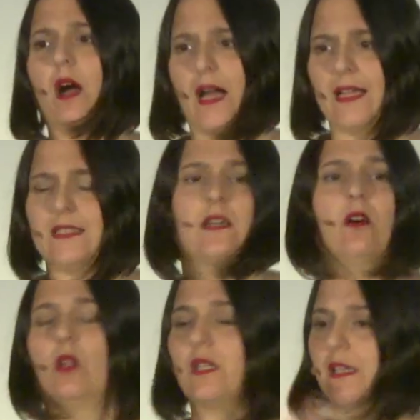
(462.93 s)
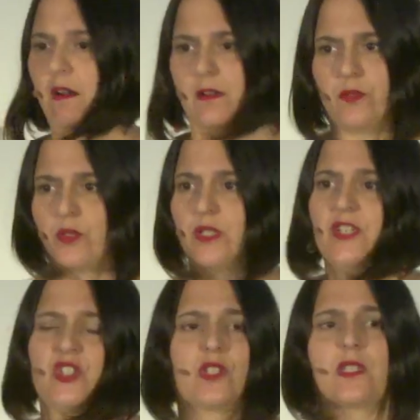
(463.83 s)
hunt all the carnivores.
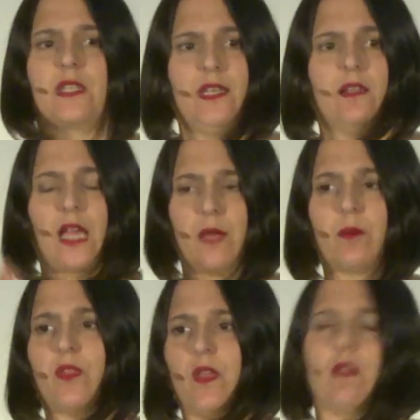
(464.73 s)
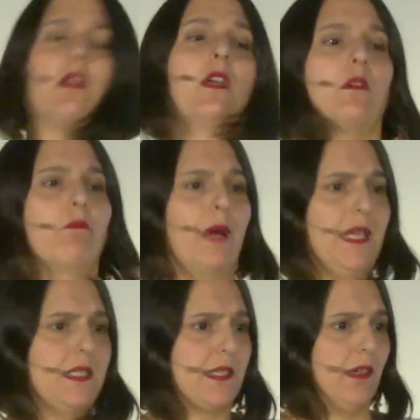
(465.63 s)
They just kill everything
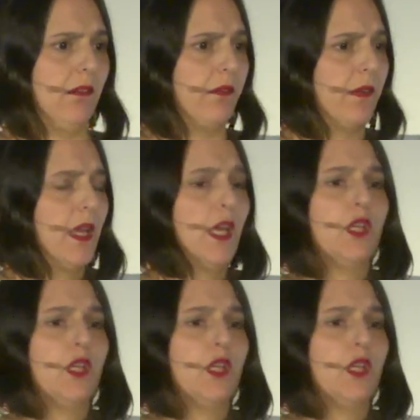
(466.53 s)
by itself.